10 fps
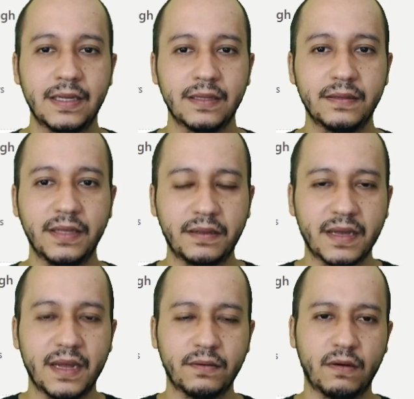this
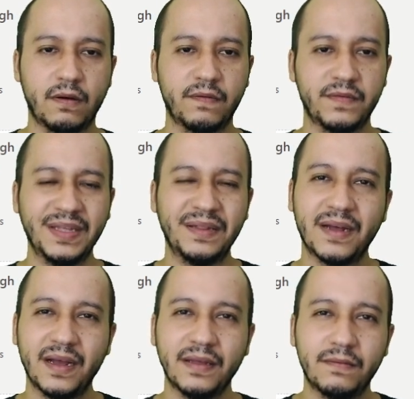kind of
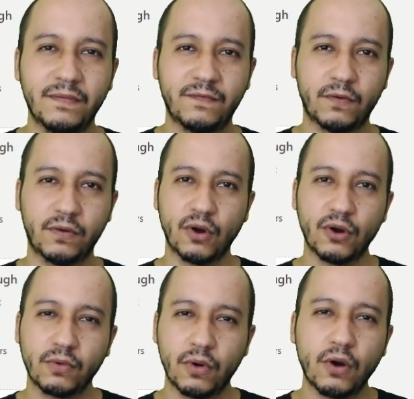design for
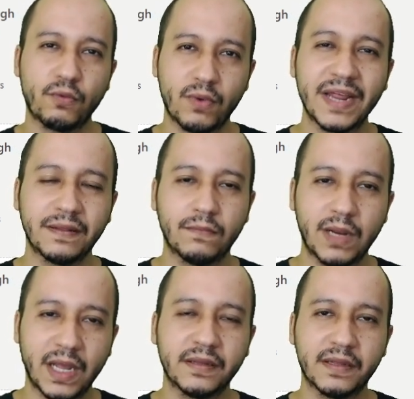color
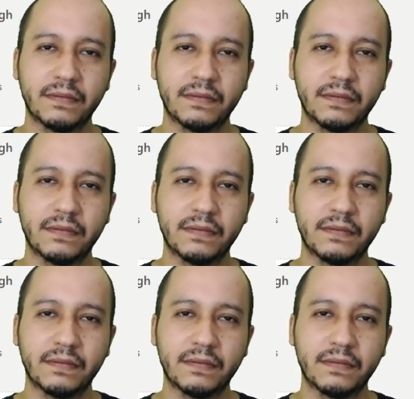blindness.